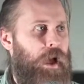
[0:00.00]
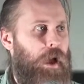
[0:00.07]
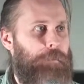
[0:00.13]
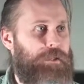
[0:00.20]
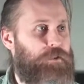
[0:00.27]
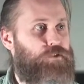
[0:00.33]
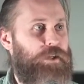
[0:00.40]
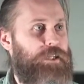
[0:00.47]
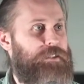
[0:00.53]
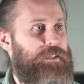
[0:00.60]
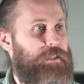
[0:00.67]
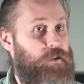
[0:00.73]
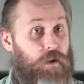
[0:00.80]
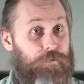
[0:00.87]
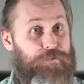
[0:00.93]
I mean, it's great
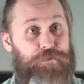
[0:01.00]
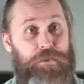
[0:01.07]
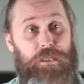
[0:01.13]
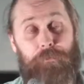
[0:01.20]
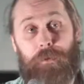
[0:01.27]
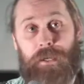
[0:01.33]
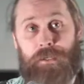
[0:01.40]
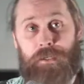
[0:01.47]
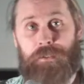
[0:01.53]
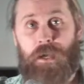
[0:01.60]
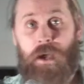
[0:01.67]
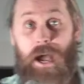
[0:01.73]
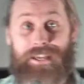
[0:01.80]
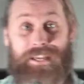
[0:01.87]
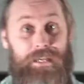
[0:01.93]
saying you have freedom. I
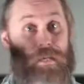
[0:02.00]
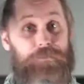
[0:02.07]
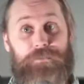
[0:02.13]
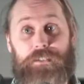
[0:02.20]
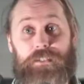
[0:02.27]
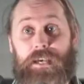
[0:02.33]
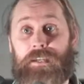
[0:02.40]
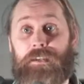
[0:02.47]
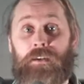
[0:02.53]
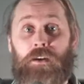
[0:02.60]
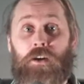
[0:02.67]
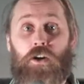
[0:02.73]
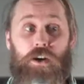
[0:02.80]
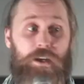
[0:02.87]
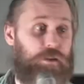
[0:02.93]
could give today,
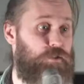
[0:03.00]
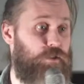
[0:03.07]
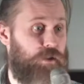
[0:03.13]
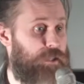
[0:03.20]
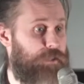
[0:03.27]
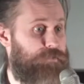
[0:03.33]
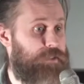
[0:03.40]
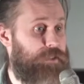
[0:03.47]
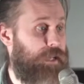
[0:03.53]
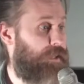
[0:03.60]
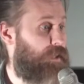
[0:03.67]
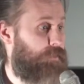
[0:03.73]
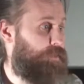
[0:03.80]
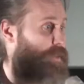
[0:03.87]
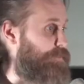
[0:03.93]
or I could not give today,
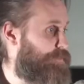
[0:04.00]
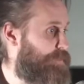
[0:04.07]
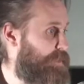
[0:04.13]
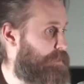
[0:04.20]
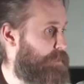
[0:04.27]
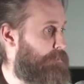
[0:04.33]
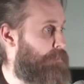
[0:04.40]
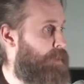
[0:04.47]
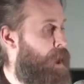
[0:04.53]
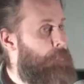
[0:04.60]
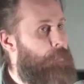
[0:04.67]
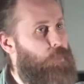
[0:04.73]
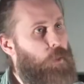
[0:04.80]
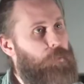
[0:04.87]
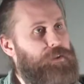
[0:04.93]
and I've got freedom.
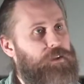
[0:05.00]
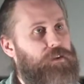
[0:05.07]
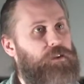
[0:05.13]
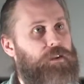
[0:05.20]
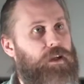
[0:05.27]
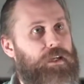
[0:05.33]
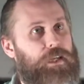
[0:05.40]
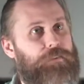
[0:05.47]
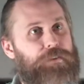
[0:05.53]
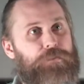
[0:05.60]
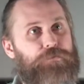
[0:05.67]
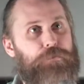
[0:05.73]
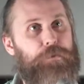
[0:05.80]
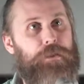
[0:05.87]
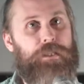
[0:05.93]
But what would it look like if
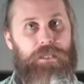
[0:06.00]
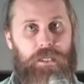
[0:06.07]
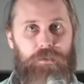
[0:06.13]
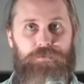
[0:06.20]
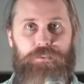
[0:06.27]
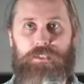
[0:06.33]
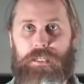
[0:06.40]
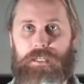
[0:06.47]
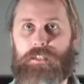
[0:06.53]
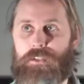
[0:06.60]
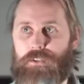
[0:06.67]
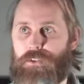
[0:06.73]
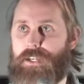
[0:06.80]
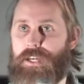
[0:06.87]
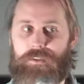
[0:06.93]
everybody gave today
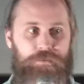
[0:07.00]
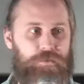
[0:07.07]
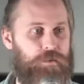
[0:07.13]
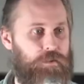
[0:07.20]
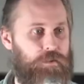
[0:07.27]
like you gave?